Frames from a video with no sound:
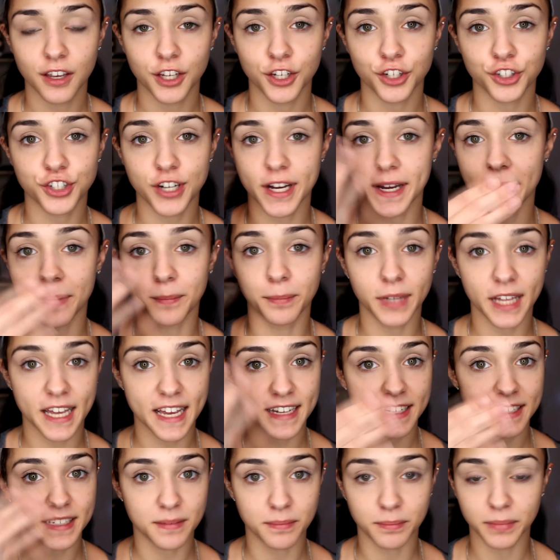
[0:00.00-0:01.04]
trying to
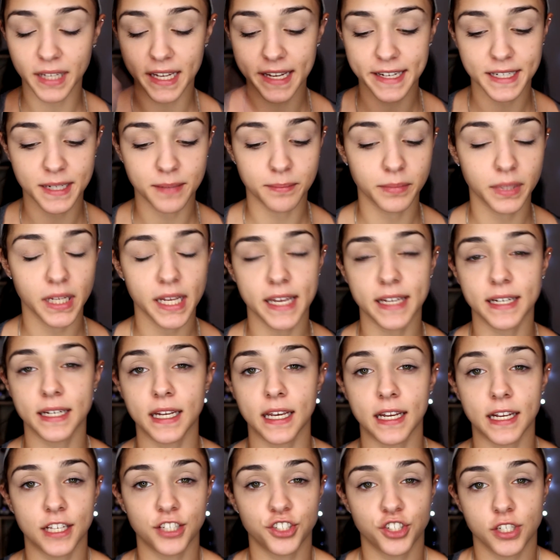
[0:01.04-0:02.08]
blend and blend and blend,
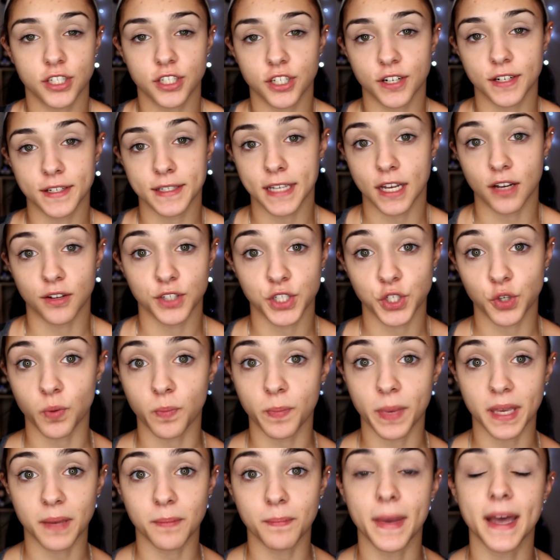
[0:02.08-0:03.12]
and it just turns out into a
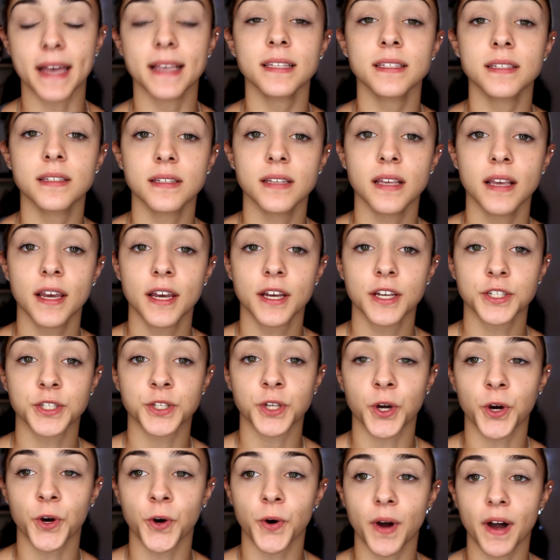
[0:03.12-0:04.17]
big mess.
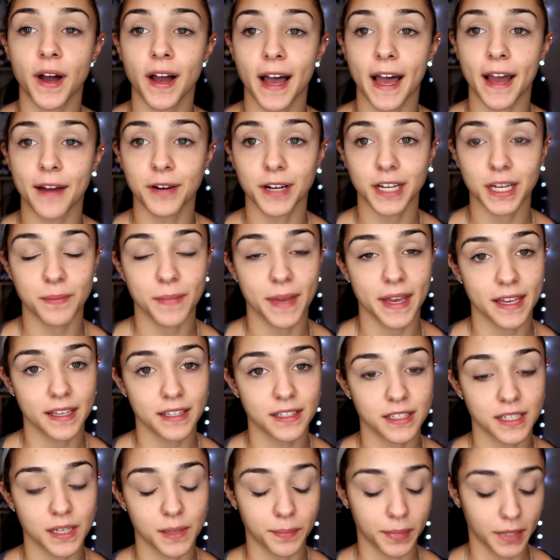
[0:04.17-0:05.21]
So I
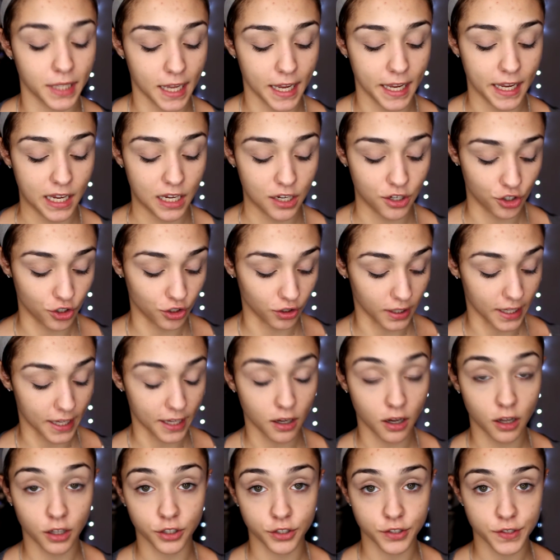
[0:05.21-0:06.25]
recommend applying your
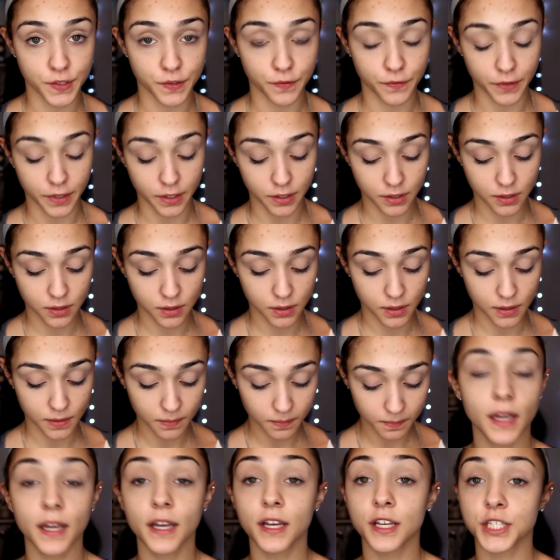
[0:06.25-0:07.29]
light colors first.
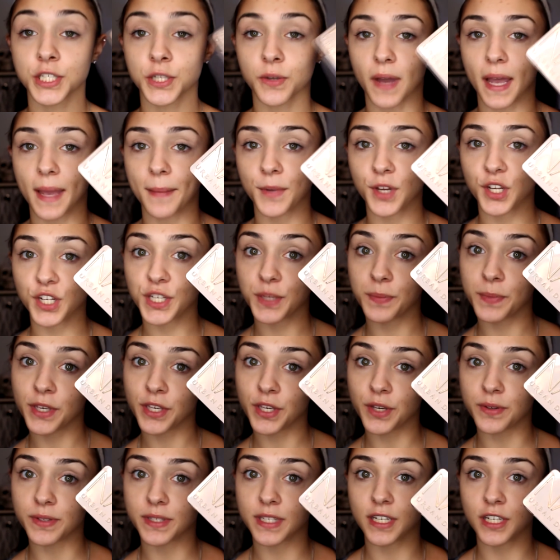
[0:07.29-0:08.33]
So I'm going to be
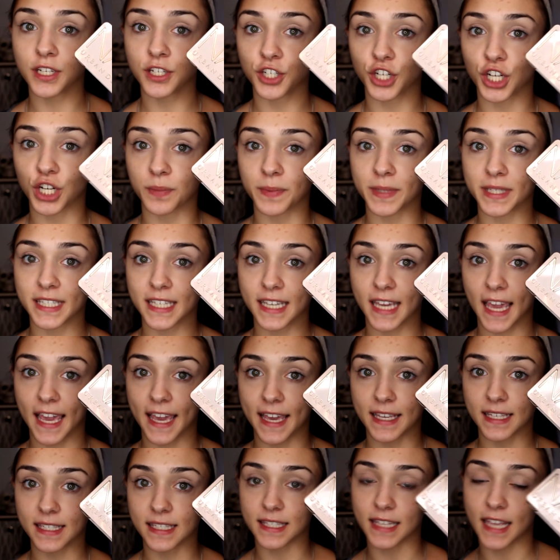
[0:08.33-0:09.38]
using Urban
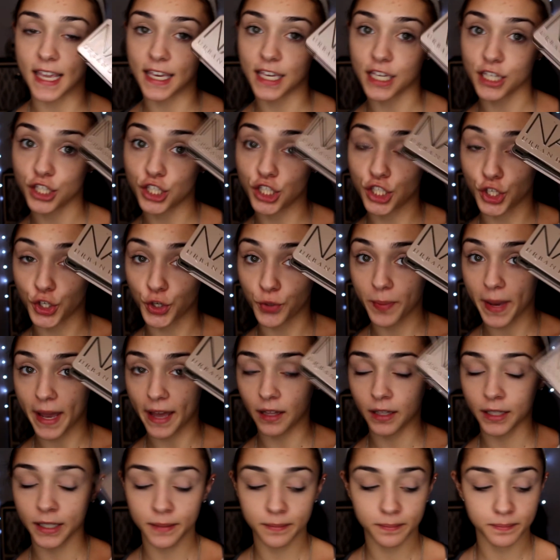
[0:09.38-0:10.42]
Decay's Naked 2
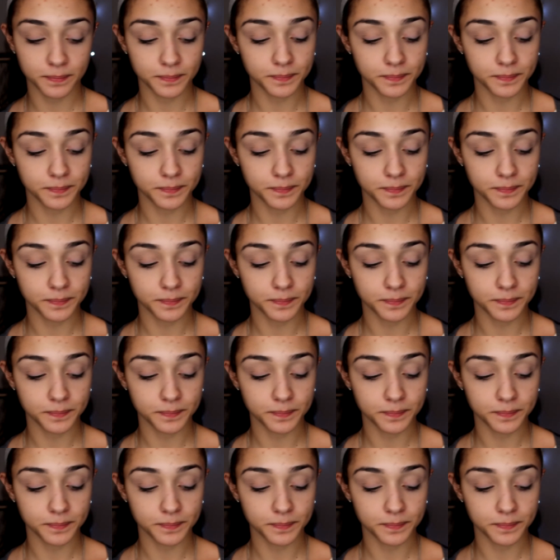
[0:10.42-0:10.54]
palette,